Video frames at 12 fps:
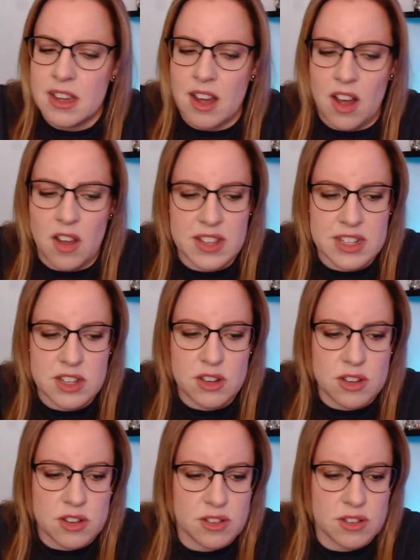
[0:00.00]
all this
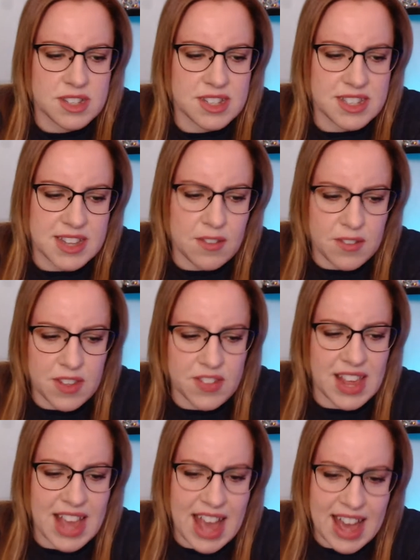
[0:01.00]
stuff that
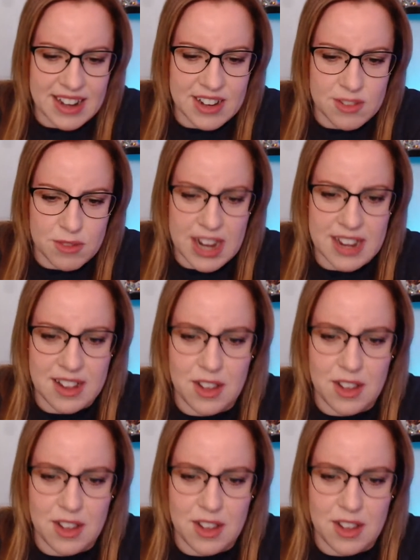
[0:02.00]
they added, right?